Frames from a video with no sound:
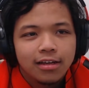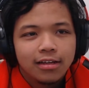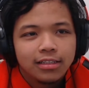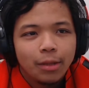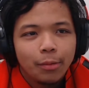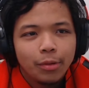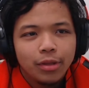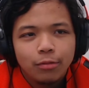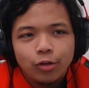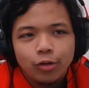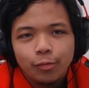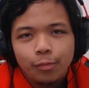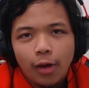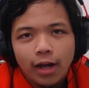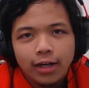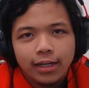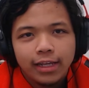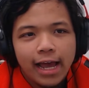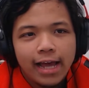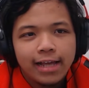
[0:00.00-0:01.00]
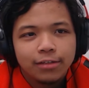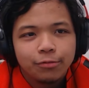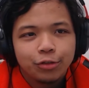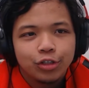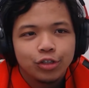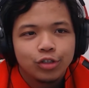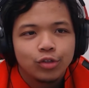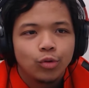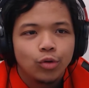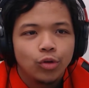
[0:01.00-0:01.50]
Some of them do podcasts, which
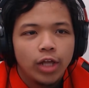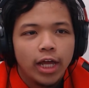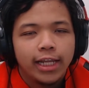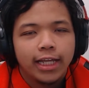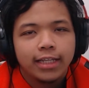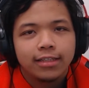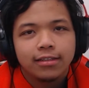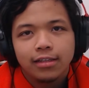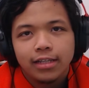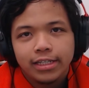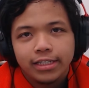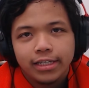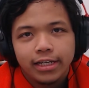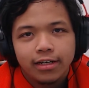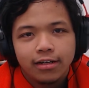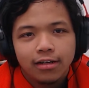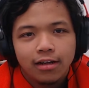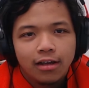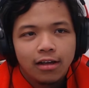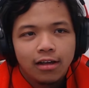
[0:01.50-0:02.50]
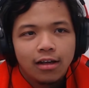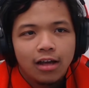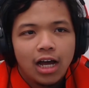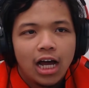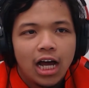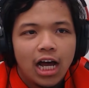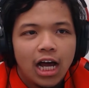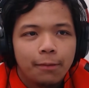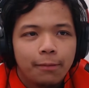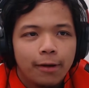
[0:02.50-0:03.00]
is cool. I like to listen
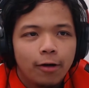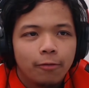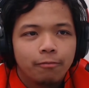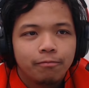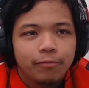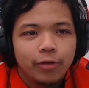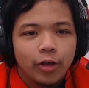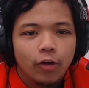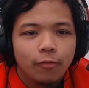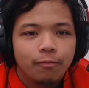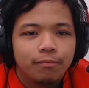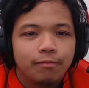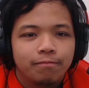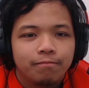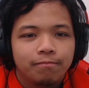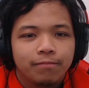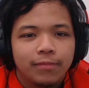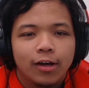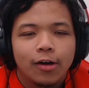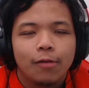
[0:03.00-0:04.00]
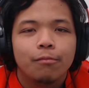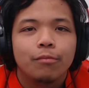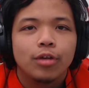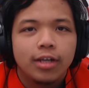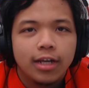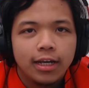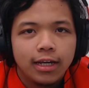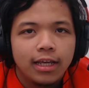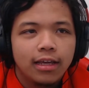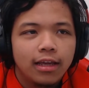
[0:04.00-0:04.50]
uh, about you know the
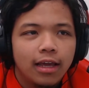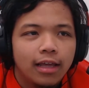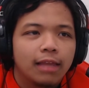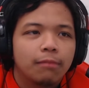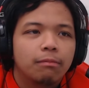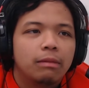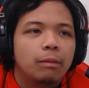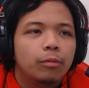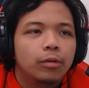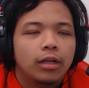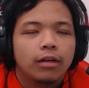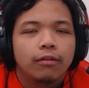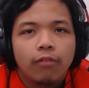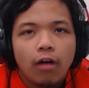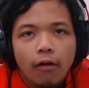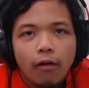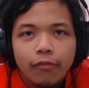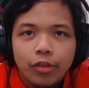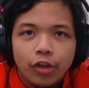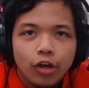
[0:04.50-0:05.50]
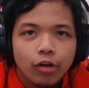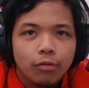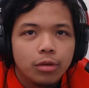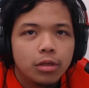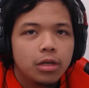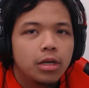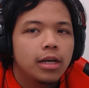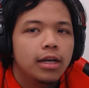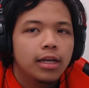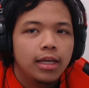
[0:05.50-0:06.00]
community and like people involved in the
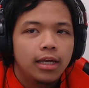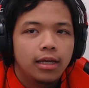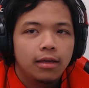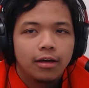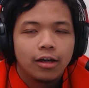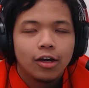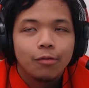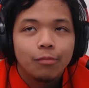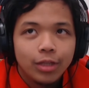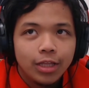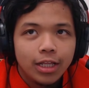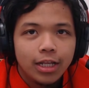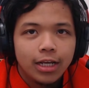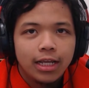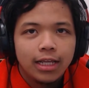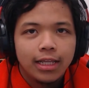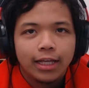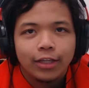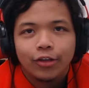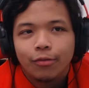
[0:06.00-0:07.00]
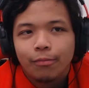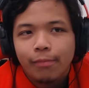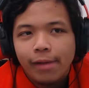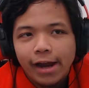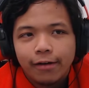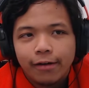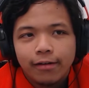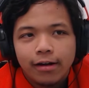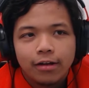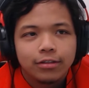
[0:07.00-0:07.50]
community community like their
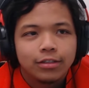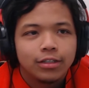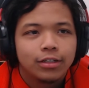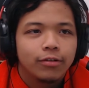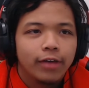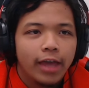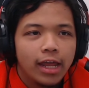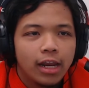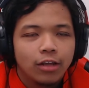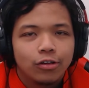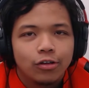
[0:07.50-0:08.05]
backgrounds you know getting